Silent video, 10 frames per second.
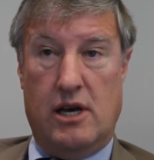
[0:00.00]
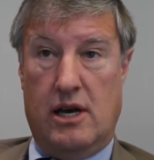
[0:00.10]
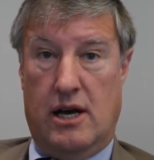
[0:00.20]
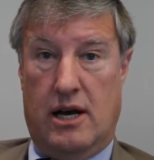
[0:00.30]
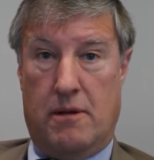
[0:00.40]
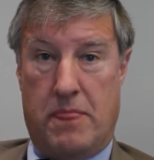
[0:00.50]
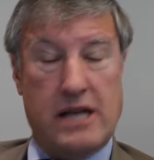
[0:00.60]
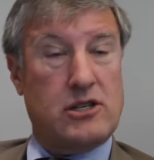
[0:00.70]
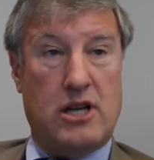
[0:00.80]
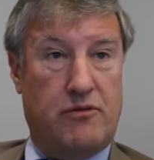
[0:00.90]

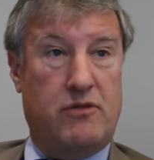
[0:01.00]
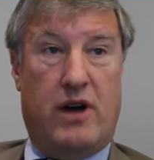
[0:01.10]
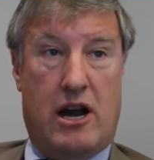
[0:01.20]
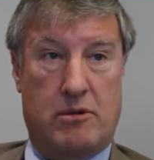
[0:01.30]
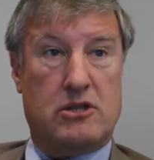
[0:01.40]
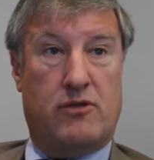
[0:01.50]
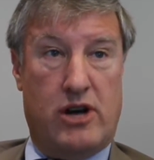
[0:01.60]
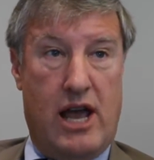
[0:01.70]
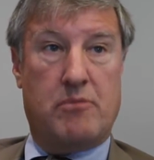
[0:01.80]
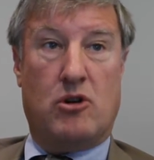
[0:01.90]
That's a tough environment. It's a
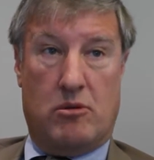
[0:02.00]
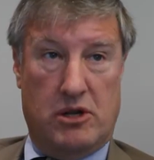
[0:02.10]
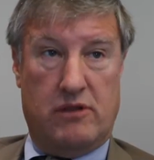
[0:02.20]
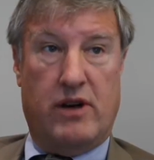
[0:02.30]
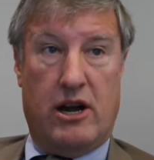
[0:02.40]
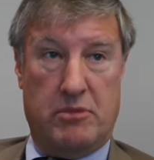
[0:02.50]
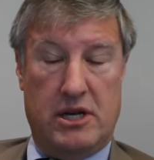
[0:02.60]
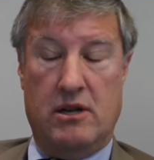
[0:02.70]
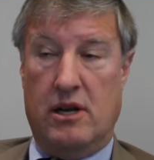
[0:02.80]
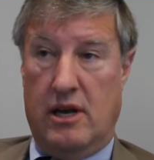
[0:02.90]
very abnormal environment.
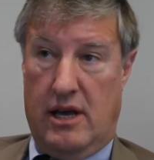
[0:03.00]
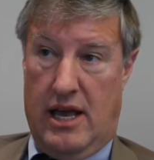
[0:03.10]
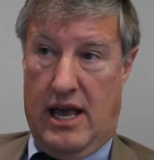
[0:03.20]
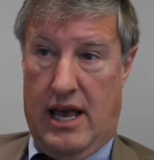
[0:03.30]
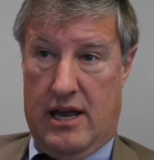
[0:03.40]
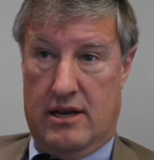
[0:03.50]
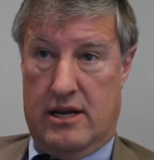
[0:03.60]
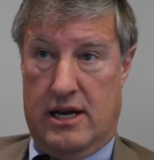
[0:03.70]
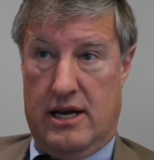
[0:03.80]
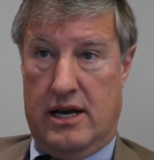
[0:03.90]
And
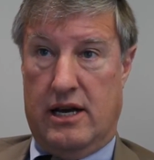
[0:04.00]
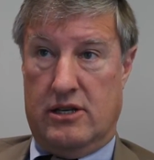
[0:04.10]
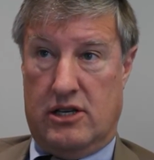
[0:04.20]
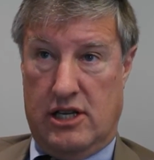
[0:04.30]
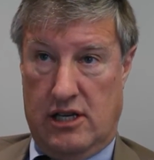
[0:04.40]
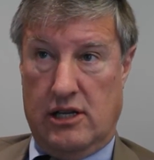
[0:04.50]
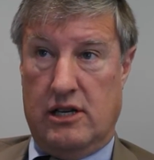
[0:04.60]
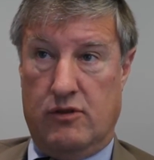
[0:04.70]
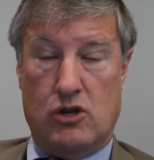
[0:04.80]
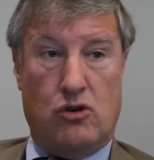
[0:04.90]
until
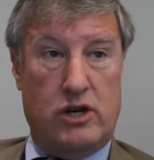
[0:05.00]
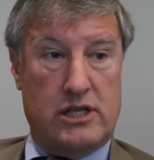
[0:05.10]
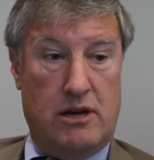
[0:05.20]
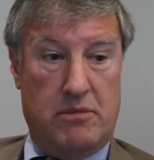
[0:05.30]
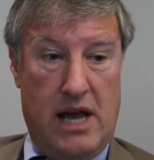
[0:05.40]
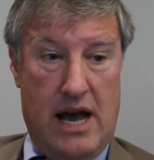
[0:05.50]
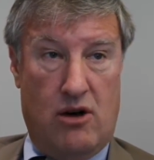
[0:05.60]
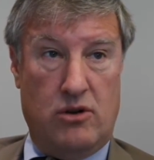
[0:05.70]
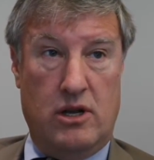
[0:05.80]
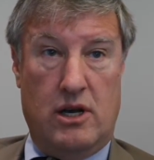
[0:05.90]
inventories come
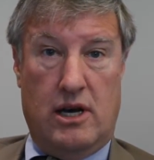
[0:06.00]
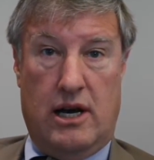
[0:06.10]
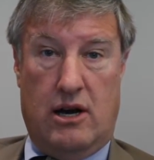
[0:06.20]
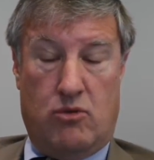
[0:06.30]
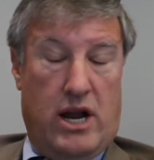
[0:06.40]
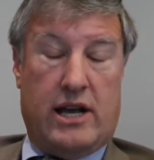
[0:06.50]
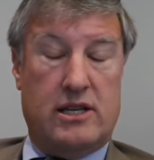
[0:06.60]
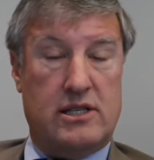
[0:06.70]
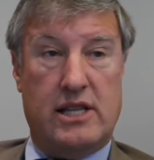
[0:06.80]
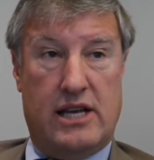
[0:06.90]
down, we're not going to
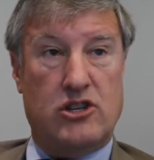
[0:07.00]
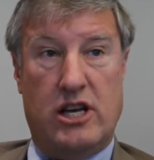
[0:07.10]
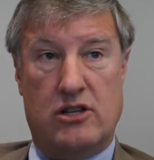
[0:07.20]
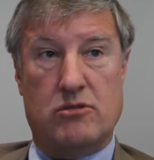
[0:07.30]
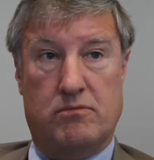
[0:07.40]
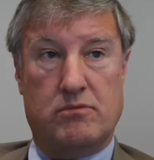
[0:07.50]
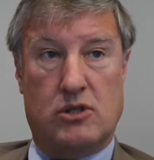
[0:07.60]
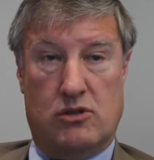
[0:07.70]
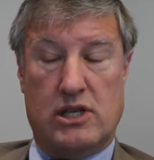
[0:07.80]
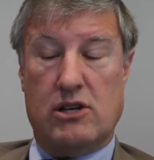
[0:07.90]
see that change.
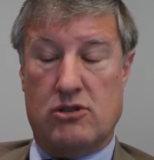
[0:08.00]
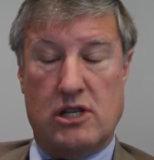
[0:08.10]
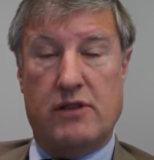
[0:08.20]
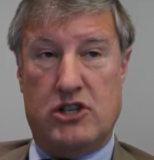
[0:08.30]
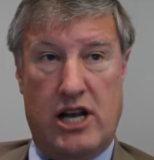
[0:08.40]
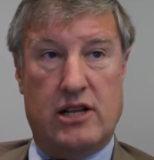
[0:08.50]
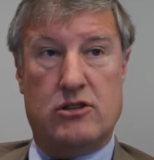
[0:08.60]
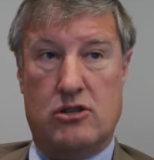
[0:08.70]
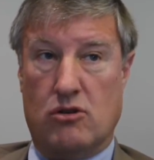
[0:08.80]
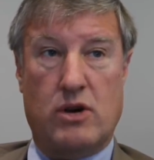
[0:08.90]
So sellers still have a
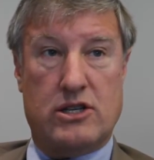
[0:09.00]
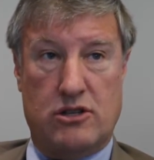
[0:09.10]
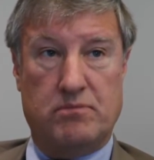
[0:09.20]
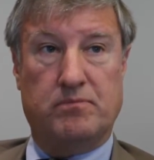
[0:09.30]
challenge, no question.